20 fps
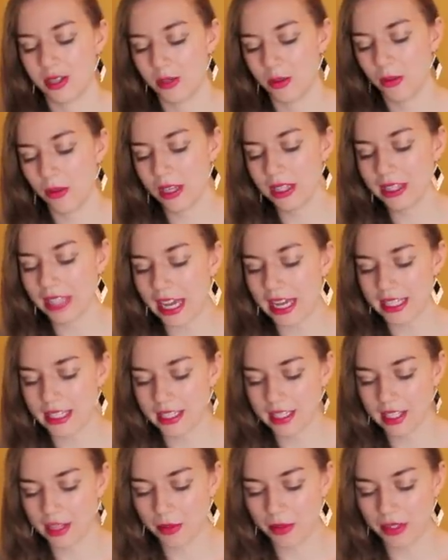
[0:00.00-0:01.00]
One last
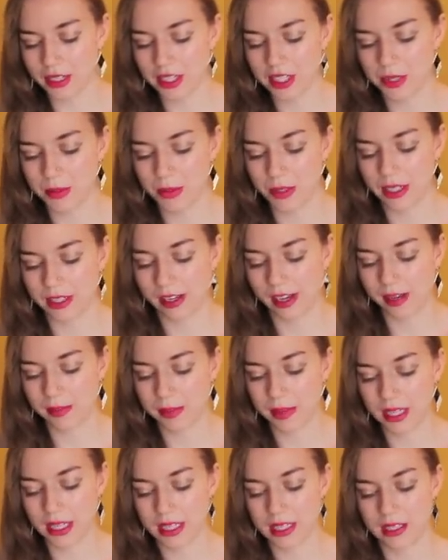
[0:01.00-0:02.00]
thing I wanted to bring
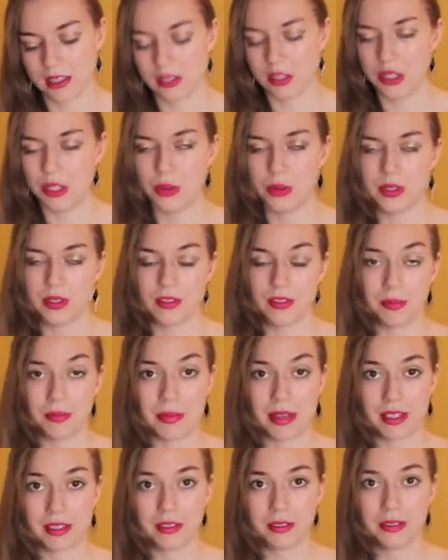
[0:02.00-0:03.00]
up is the use of
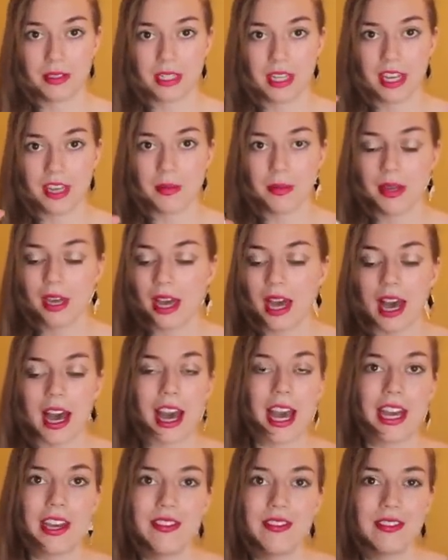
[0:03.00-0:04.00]
medical tape.
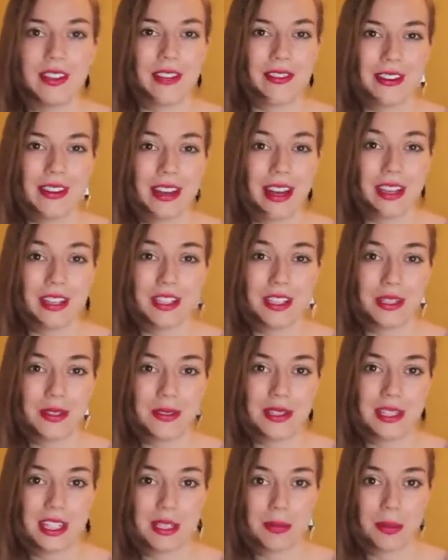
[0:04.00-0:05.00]
I have never had to
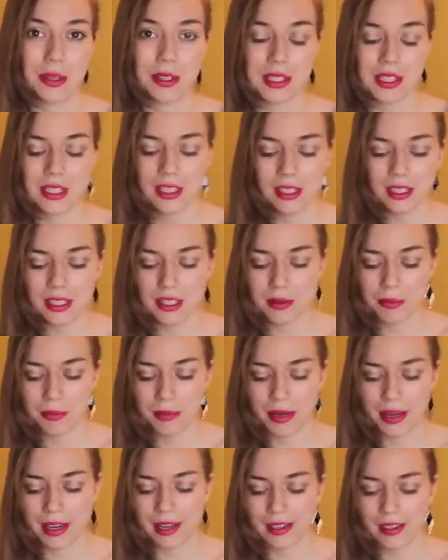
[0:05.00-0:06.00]
use this personally,
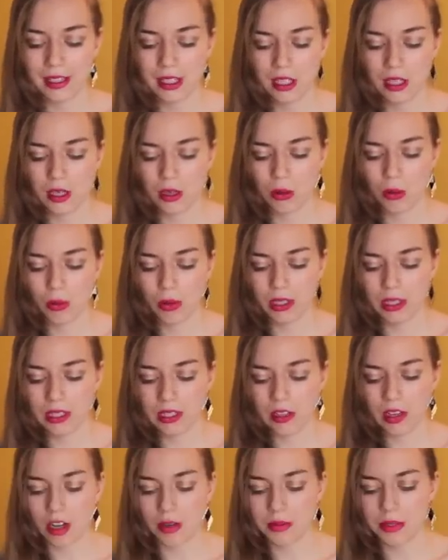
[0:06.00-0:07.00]
but what the
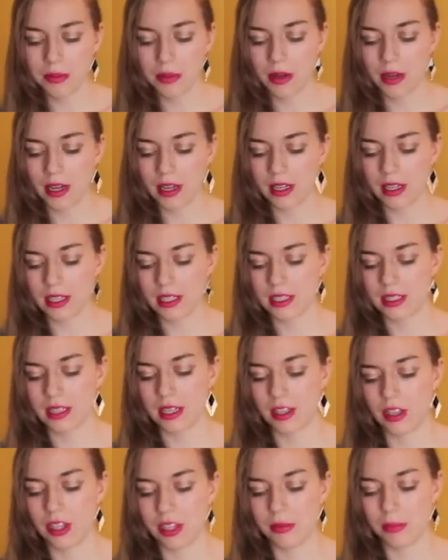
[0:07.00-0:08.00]
Omnipod is, I
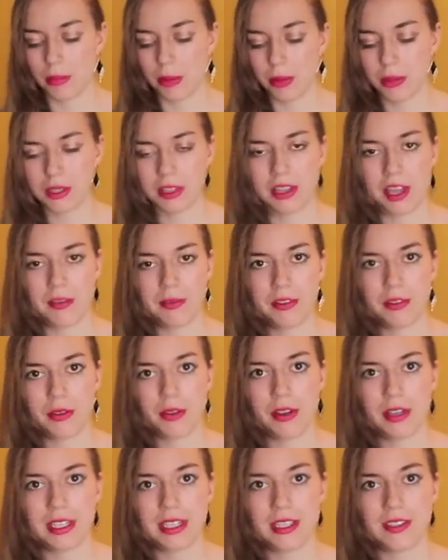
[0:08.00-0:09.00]
think, most loved
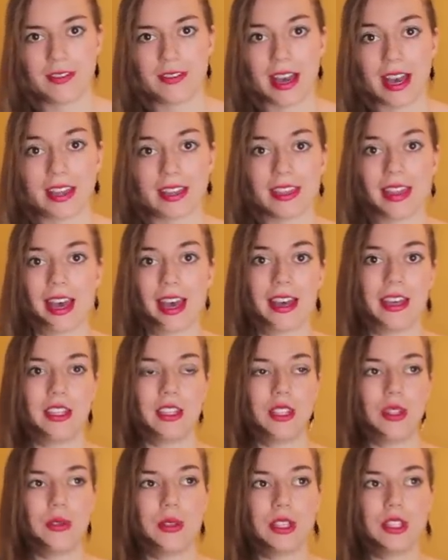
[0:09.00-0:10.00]
for is the fact
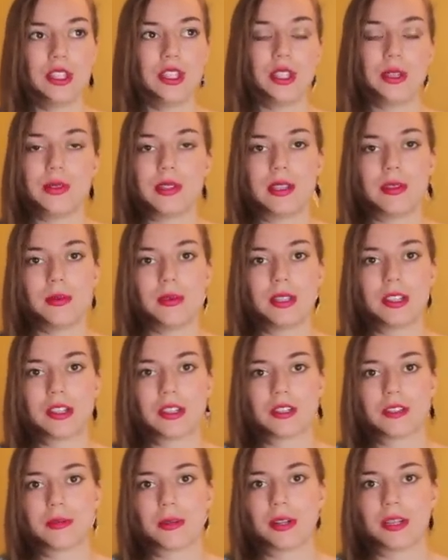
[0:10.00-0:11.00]
that you can use it when
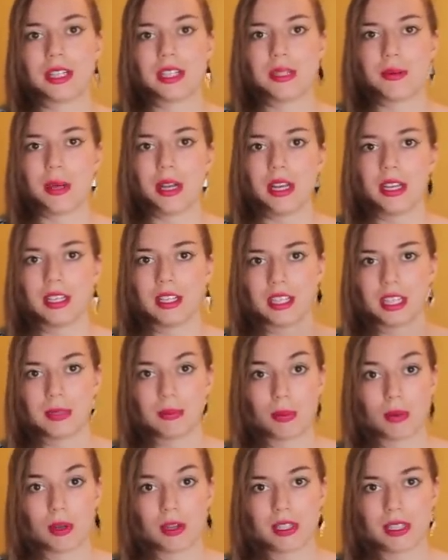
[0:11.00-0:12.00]
you're participating in
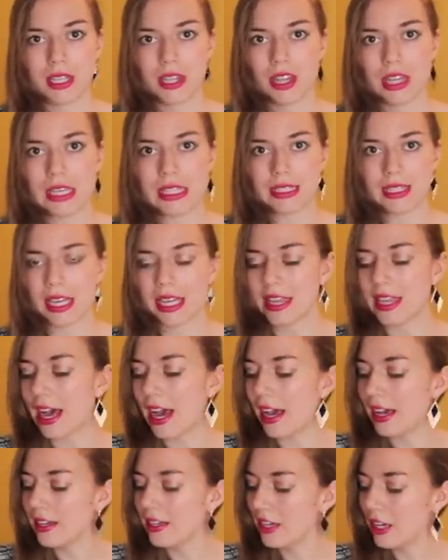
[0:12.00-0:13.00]
sports and things like
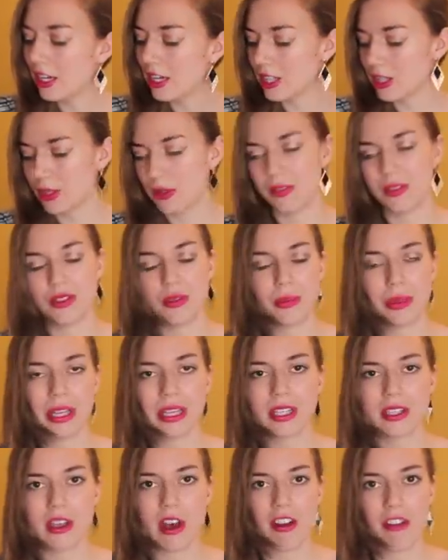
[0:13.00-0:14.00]
that. So if you're playing
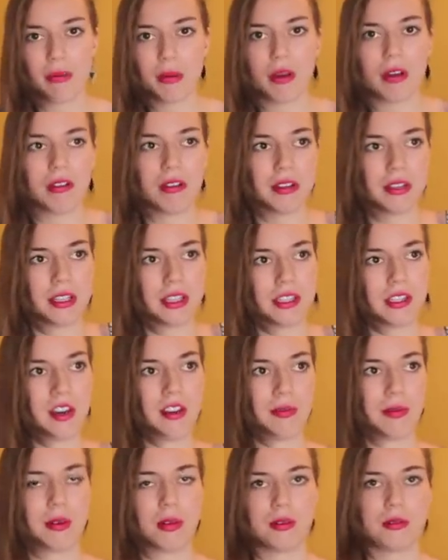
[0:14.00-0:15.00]
softball and a
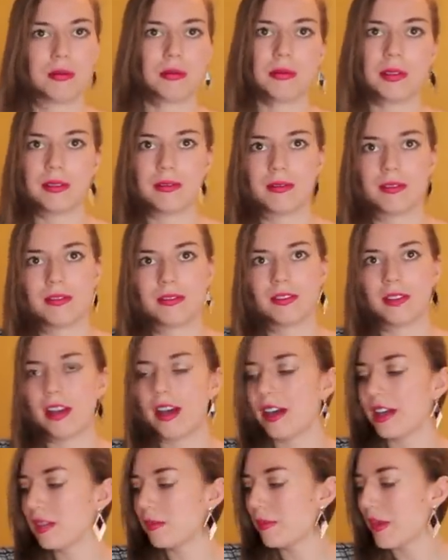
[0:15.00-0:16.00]
softball went
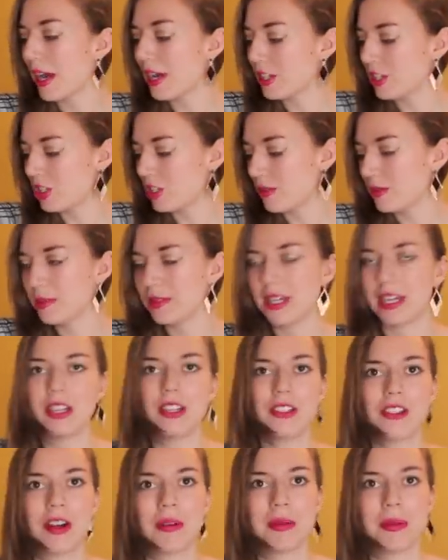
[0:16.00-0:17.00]
flying past you and hit
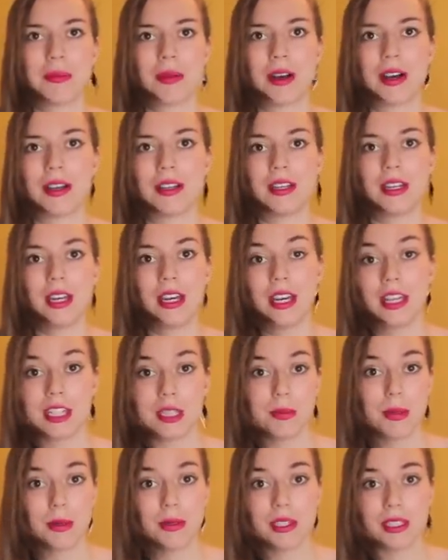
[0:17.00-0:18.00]
your Omnipod,
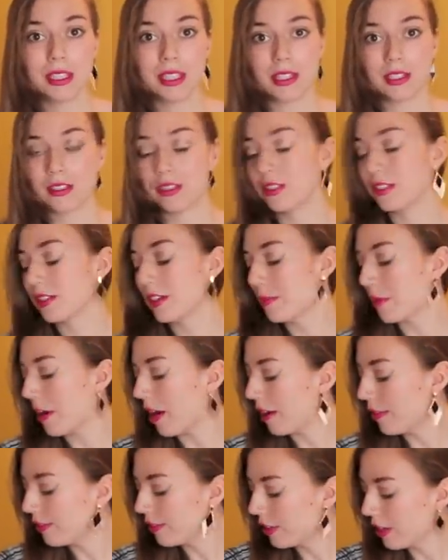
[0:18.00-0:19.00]
supposedly it couldn't come
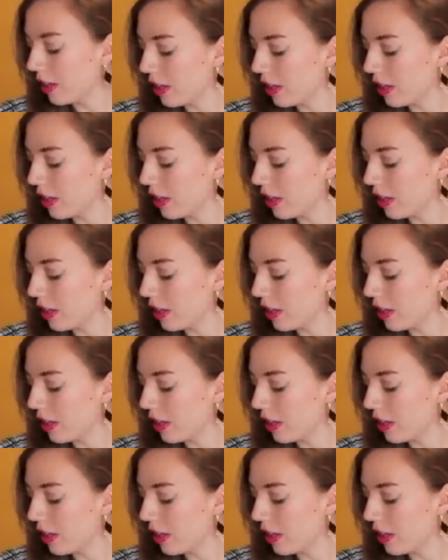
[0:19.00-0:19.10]
off.